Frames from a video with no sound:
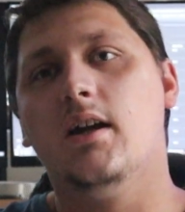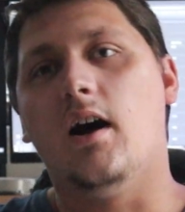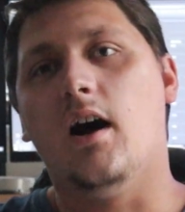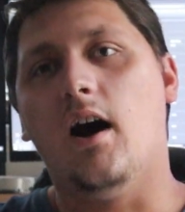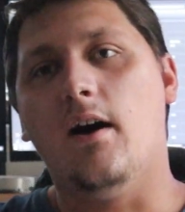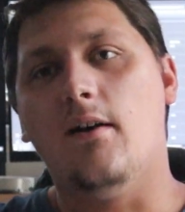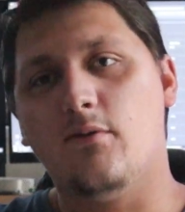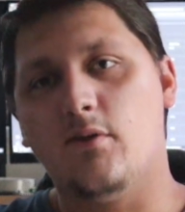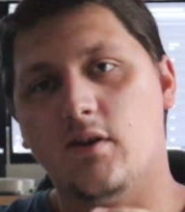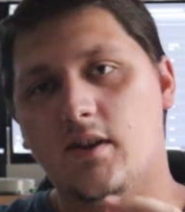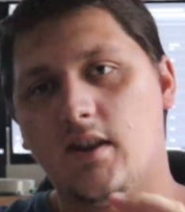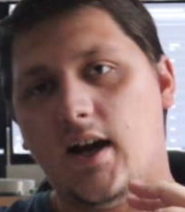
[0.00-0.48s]

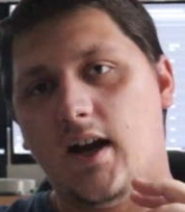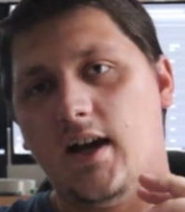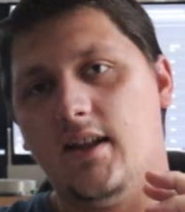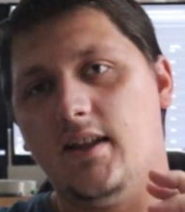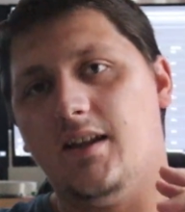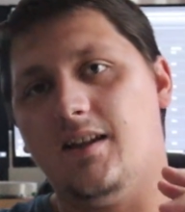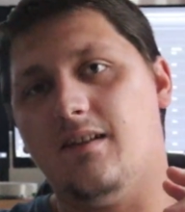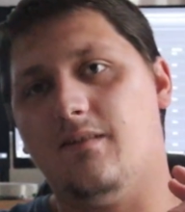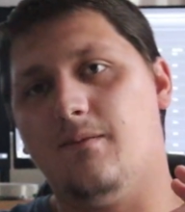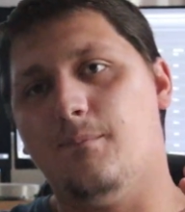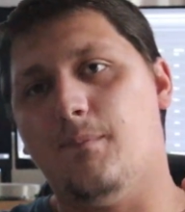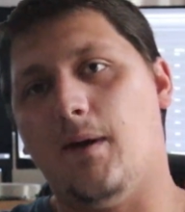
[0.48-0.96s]
other
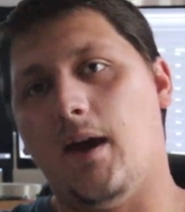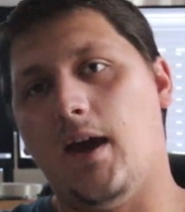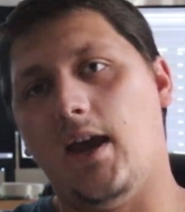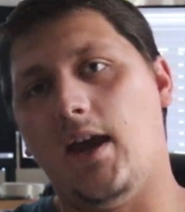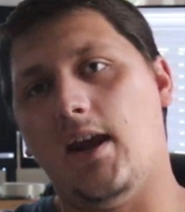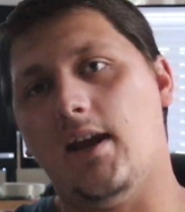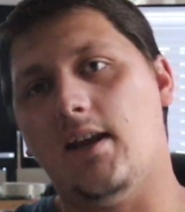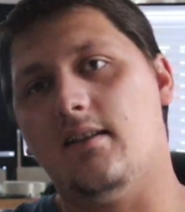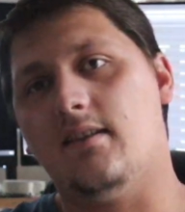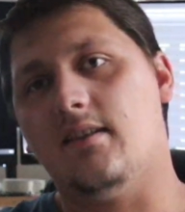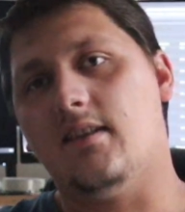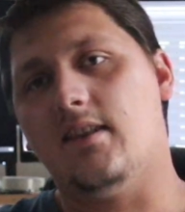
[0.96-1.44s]
than it's
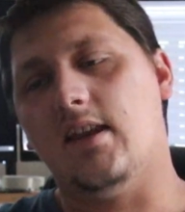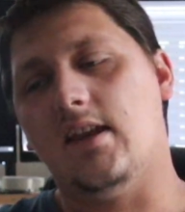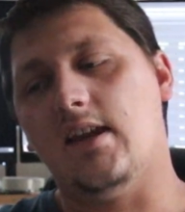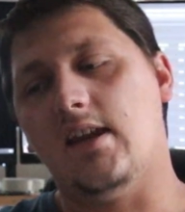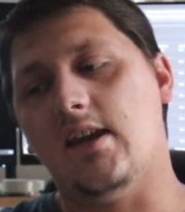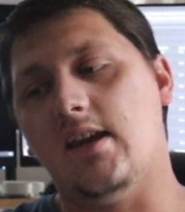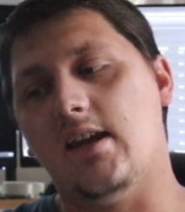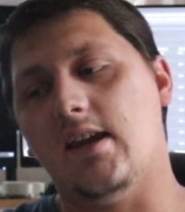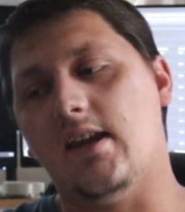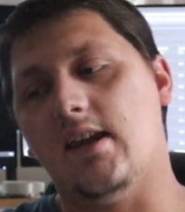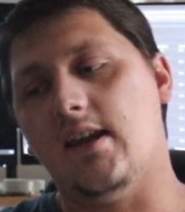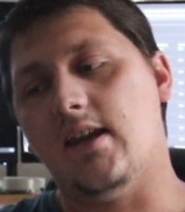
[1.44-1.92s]
made
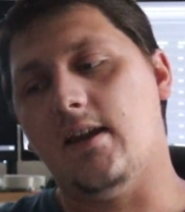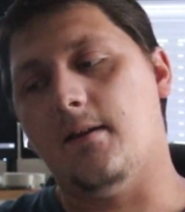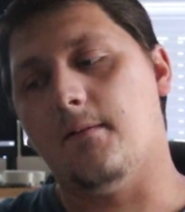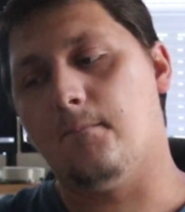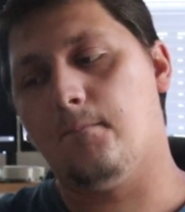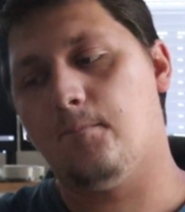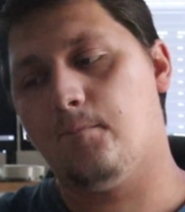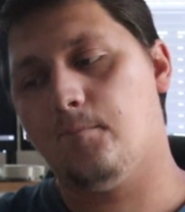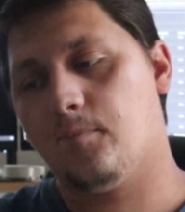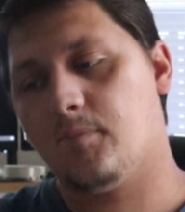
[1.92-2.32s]
the